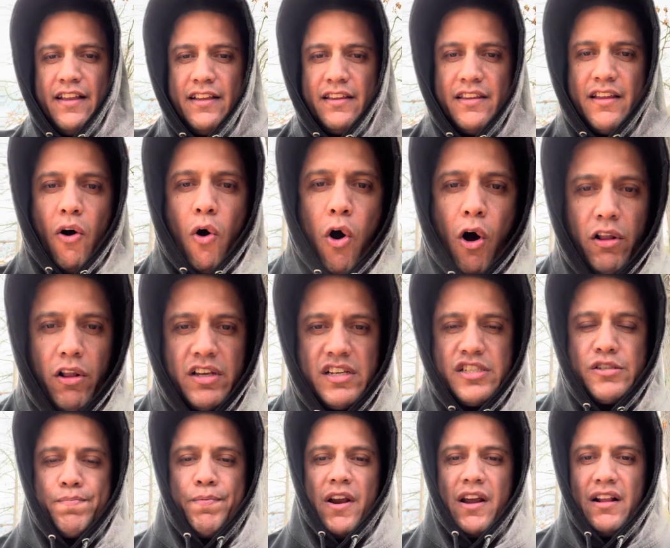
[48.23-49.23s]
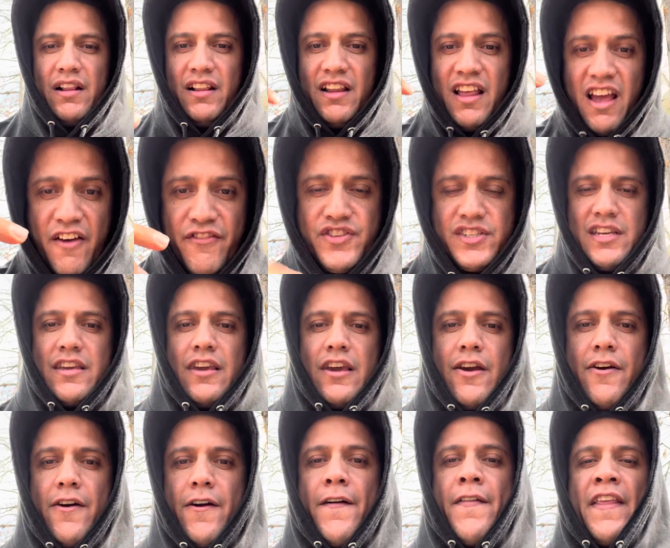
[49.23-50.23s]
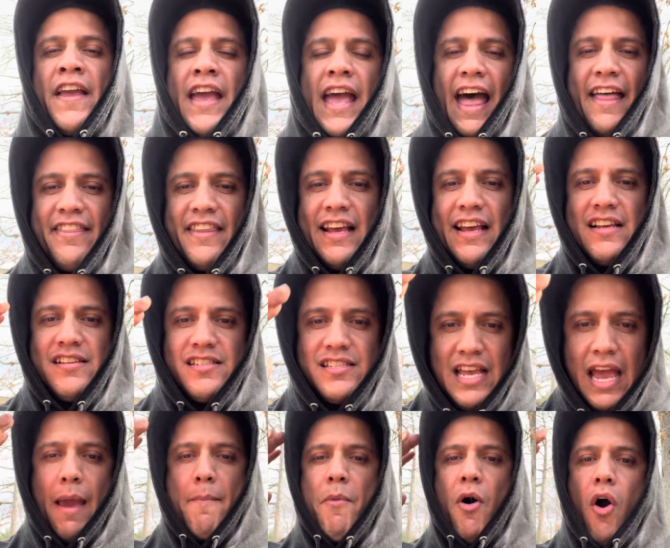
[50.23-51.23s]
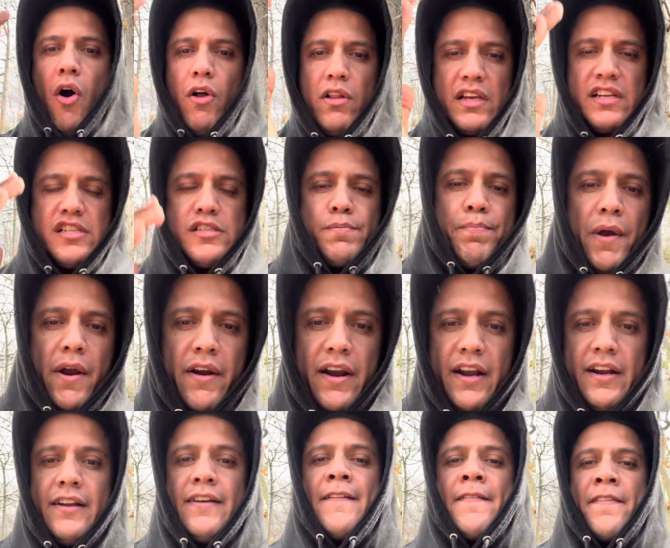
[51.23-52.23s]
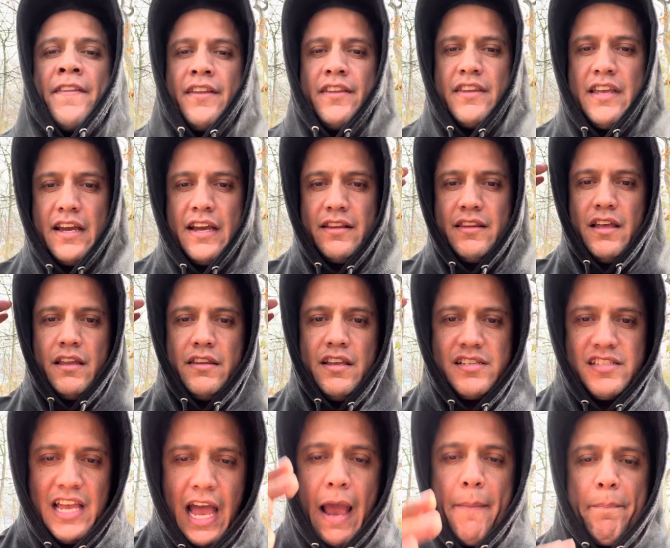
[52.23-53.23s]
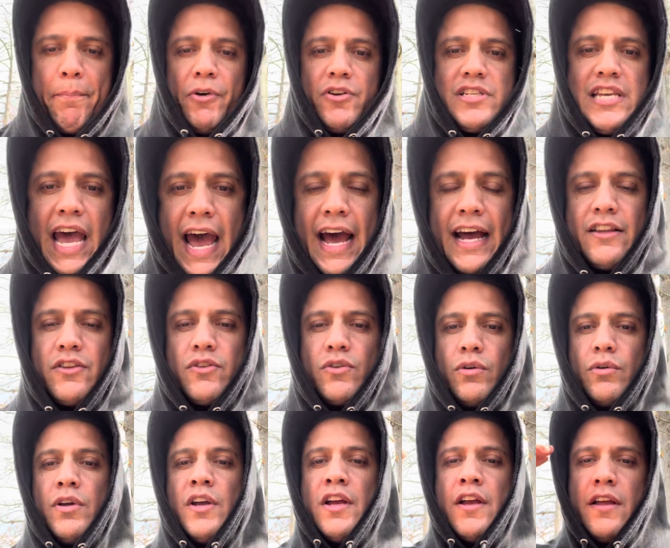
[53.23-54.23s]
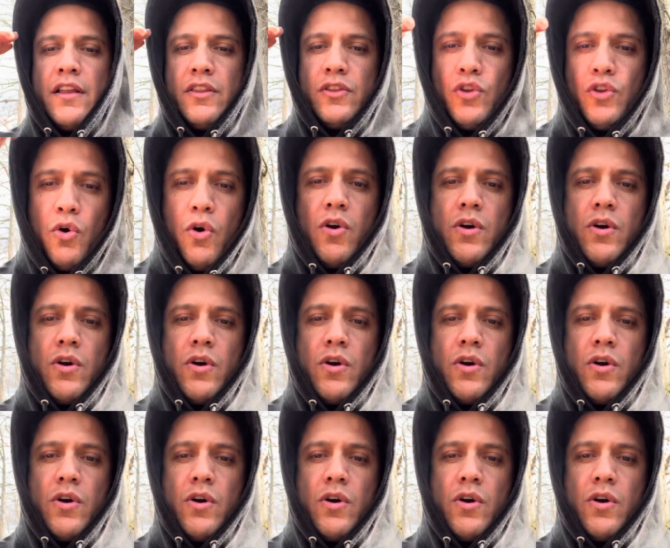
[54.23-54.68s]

The Holy Spirit lives in you, and the same Holy Spirit that the disciples had to do